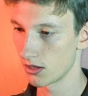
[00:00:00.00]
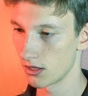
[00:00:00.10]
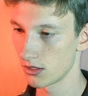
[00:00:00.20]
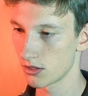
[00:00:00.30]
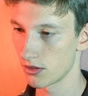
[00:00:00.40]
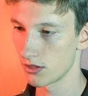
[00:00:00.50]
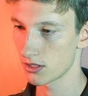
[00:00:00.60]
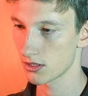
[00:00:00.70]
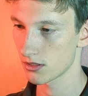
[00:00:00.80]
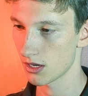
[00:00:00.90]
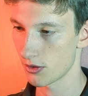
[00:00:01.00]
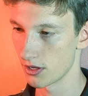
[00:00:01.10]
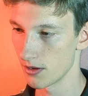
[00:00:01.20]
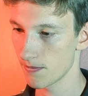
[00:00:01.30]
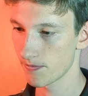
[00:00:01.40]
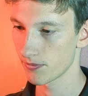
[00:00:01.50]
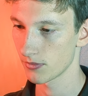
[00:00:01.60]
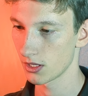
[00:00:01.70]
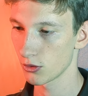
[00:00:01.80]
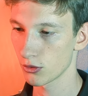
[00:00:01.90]
into this down here.
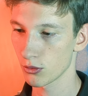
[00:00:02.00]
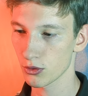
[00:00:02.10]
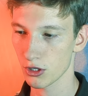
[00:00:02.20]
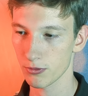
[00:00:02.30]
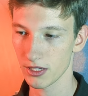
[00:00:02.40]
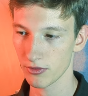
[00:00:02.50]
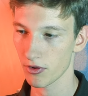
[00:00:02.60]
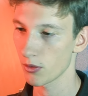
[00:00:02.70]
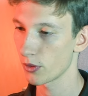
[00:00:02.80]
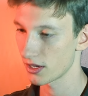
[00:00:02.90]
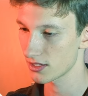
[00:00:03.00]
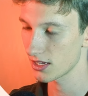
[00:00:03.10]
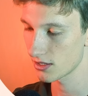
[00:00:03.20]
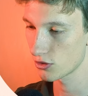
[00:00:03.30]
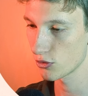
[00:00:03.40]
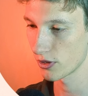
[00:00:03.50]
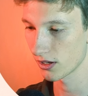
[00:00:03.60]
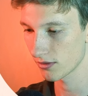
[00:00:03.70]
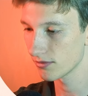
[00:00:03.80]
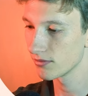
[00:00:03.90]
And you can also specify what it says
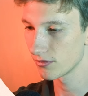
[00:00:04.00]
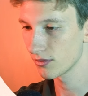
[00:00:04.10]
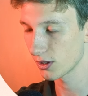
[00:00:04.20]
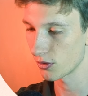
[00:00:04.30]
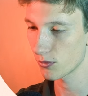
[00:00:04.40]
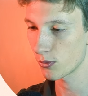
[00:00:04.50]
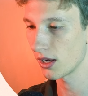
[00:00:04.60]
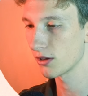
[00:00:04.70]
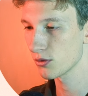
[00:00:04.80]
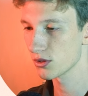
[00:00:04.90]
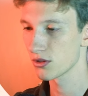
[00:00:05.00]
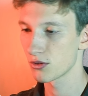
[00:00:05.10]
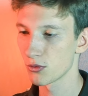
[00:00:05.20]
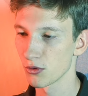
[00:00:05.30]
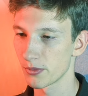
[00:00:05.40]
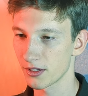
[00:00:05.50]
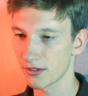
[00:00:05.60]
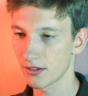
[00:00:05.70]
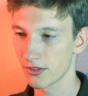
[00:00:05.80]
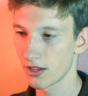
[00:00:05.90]
during, while it uses the tool, but
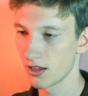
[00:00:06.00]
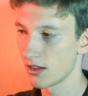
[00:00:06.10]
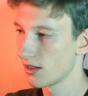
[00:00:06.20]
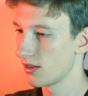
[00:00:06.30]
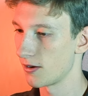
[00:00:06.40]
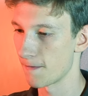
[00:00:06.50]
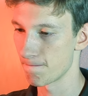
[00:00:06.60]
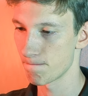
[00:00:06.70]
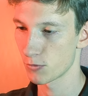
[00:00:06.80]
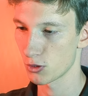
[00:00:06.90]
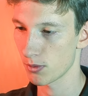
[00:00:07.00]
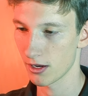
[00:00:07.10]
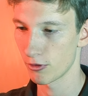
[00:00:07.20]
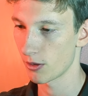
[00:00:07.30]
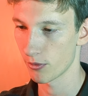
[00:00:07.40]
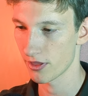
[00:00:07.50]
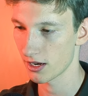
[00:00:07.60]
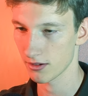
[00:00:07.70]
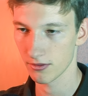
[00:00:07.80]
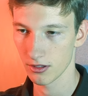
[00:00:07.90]
just play around with
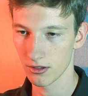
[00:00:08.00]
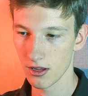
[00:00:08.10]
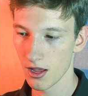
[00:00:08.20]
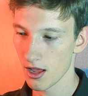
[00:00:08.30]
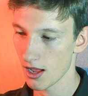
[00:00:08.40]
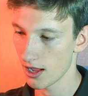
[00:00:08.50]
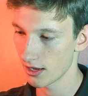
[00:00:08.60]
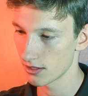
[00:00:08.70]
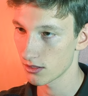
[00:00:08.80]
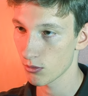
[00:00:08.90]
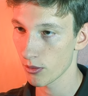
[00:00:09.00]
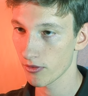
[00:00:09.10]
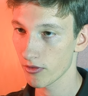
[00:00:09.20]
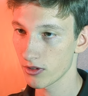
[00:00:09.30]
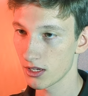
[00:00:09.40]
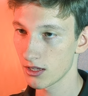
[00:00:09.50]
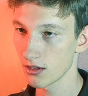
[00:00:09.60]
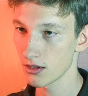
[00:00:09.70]
that. And what we've given it here